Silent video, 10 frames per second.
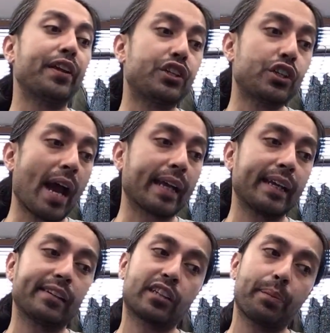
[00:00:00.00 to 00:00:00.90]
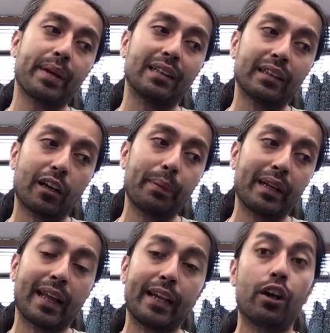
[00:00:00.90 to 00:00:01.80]
The jacket is going to be a little
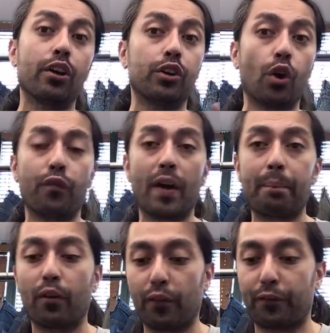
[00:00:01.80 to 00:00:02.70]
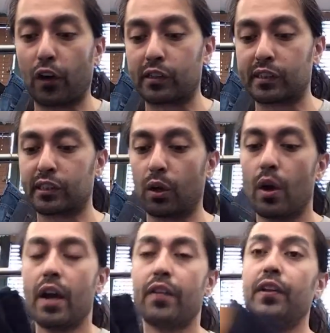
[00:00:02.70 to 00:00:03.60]
bit later, November the 1st.
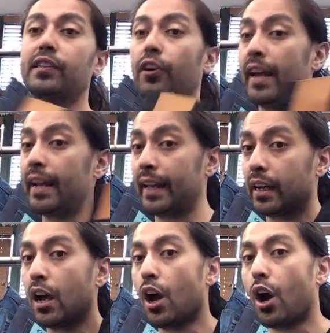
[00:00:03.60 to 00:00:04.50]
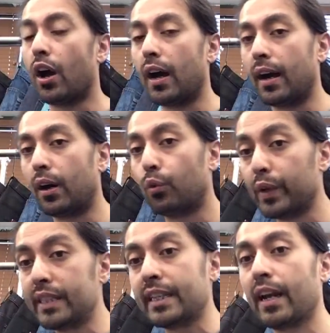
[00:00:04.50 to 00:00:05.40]
So these are hitting uh,
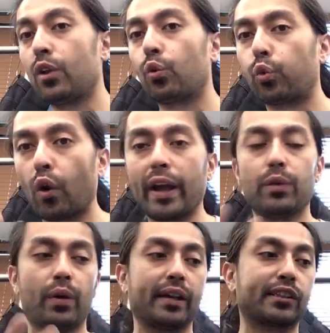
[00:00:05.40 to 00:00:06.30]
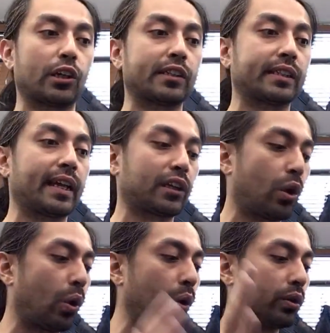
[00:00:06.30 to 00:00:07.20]
retail right when it starts to
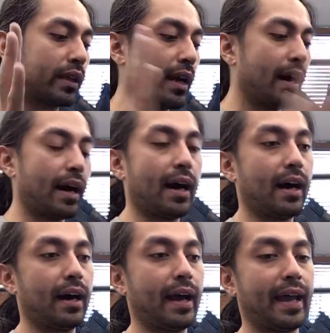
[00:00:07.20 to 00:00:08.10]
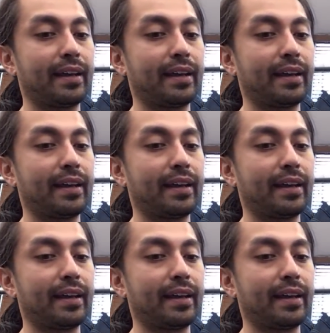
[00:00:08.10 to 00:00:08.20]
get cold, uh,